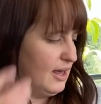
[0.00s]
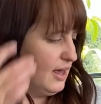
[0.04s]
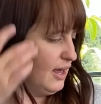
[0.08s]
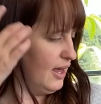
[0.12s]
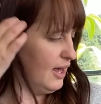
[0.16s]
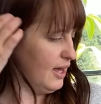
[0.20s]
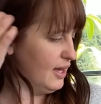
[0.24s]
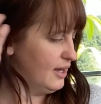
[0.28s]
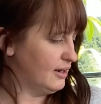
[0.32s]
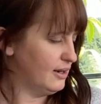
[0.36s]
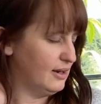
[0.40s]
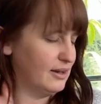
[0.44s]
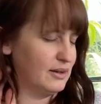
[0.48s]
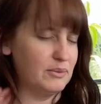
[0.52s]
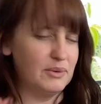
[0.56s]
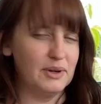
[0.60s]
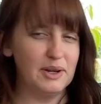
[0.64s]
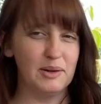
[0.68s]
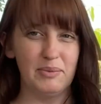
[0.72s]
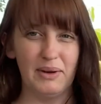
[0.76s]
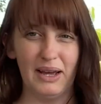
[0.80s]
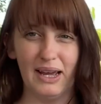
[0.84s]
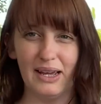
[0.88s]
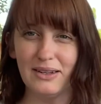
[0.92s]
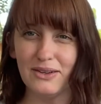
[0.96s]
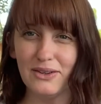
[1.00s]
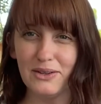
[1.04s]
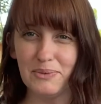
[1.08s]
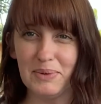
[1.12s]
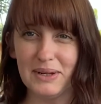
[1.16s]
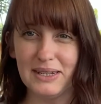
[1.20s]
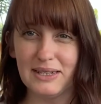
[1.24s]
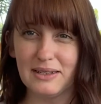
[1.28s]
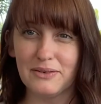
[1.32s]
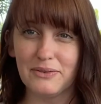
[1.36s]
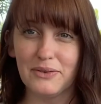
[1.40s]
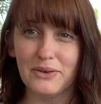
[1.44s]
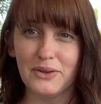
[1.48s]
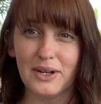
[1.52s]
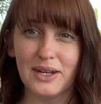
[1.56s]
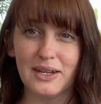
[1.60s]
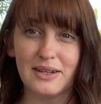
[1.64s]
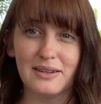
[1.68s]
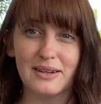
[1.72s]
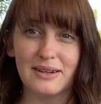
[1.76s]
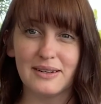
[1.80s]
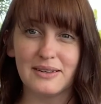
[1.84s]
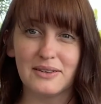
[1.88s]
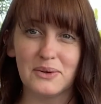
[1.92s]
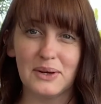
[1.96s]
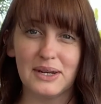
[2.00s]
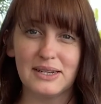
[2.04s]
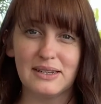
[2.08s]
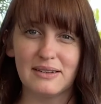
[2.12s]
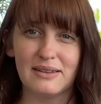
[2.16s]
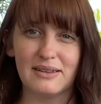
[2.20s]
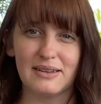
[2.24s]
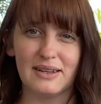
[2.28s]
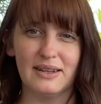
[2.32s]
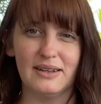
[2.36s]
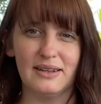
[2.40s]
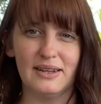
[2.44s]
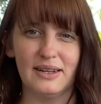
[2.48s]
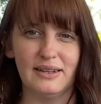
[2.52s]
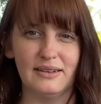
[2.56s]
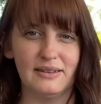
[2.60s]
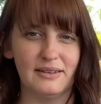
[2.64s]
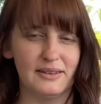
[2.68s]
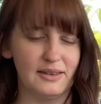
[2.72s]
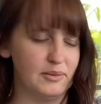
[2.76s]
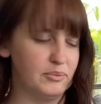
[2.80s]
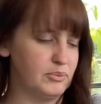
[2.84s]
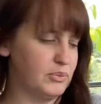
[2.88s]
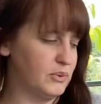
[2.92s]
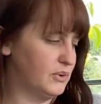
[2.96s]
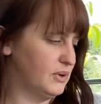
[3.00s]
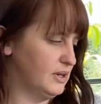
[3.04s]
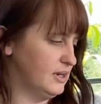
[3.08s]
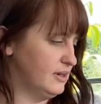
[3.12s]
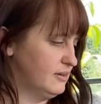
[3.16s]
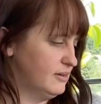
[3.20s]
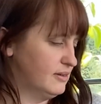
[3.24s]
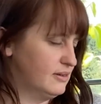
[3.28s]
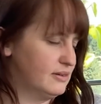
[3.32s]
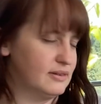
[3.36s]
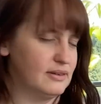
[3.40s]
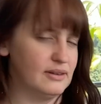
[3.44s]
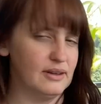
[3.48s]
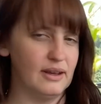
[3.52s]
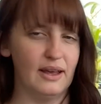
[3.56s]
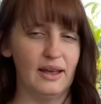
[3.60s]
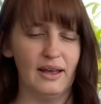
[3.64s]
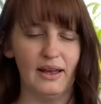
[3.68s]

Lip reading: and I don't want to buy a new piece of furniture, so I just condensed the boys'